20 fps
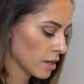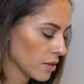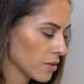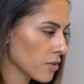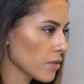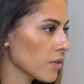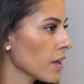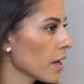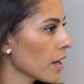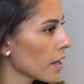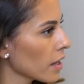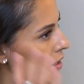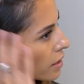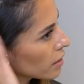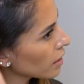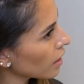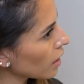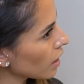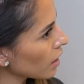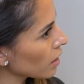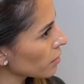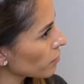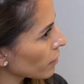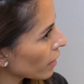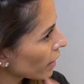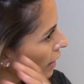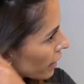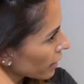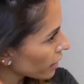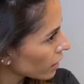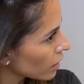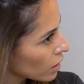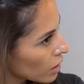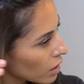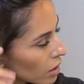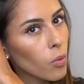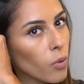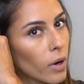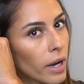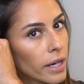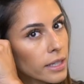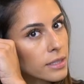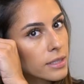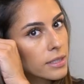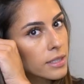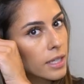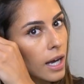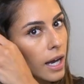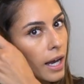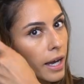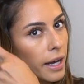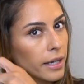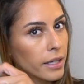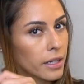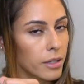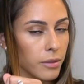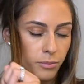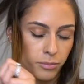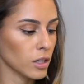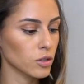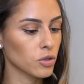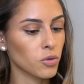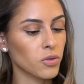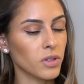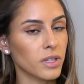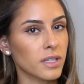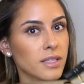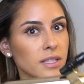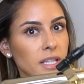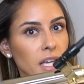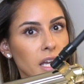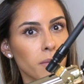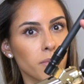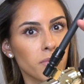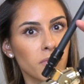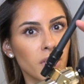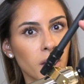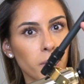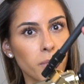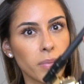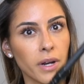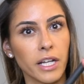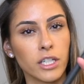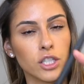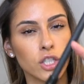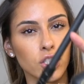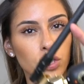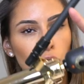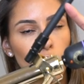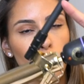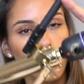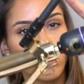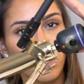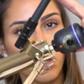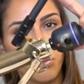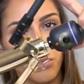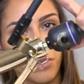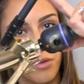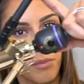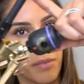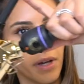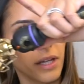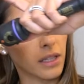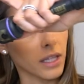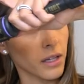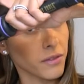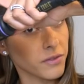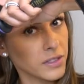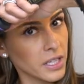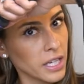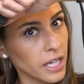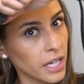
and then on my right side, I'll do the same thing, but I just hold it with my left